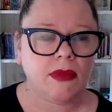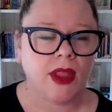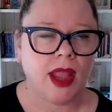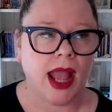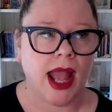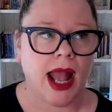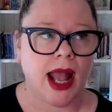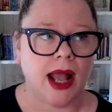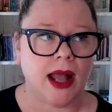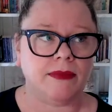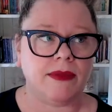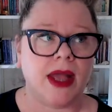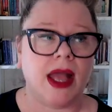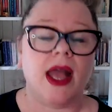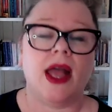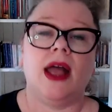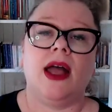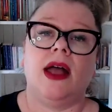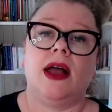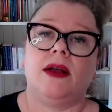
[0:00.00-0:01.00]
Um,
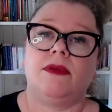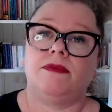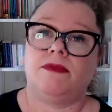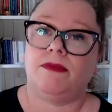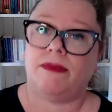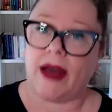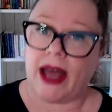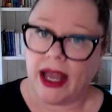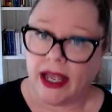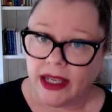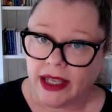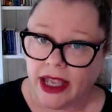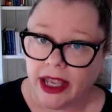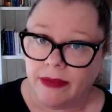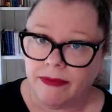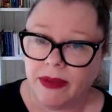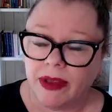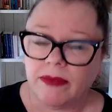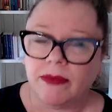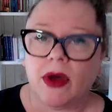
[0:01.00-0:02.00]
but
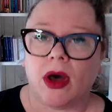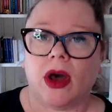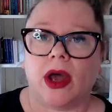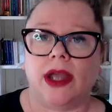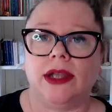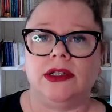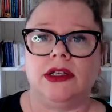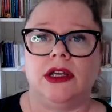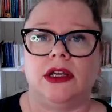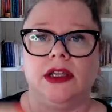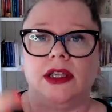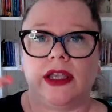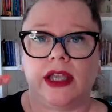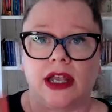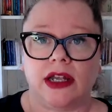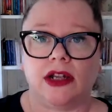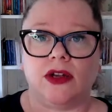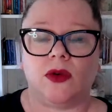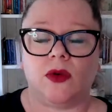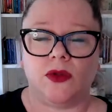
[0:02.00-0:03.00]
keep in mind, you're
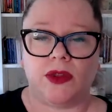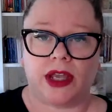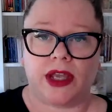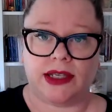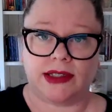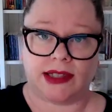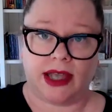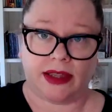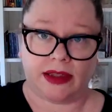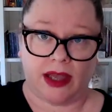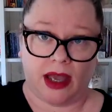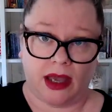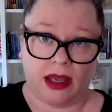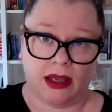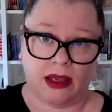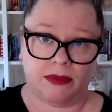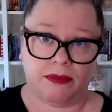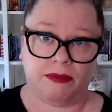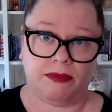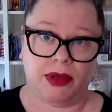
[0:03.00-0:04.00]
getting all these other
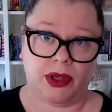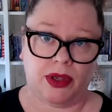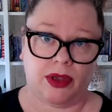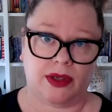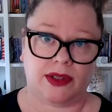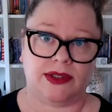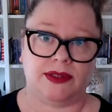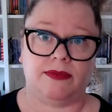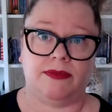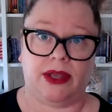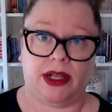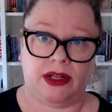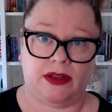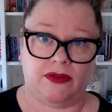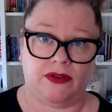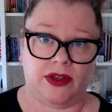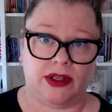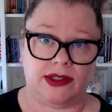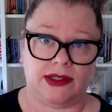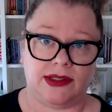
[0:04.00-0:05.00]
perks and
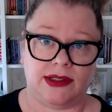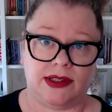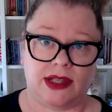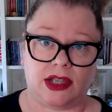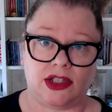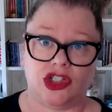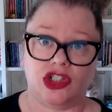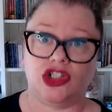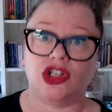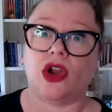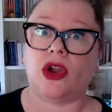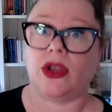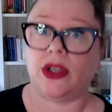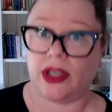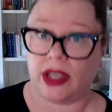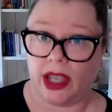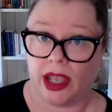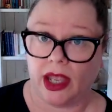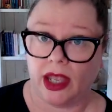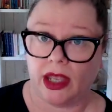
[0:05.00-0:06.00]
benefits that you don't
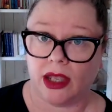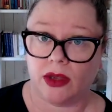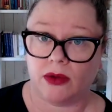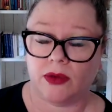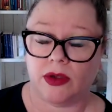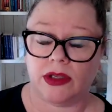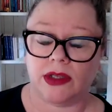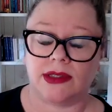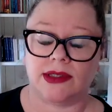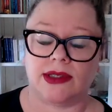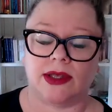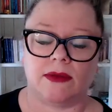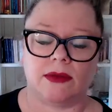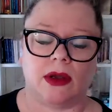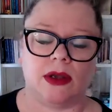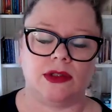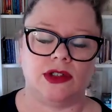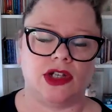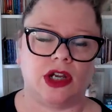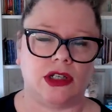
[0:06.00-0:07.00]
get when you're
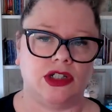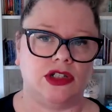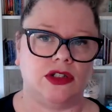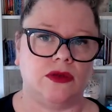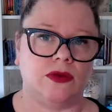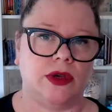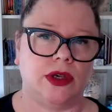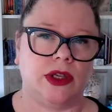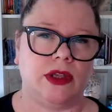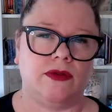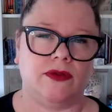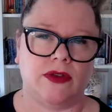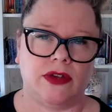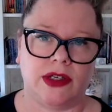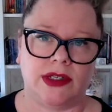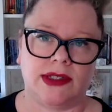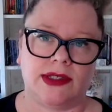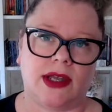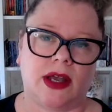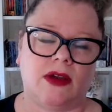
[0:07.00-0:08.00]
subcontracting or working for
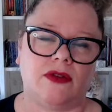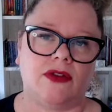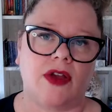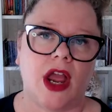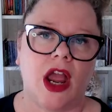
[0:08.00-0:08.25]
yourself.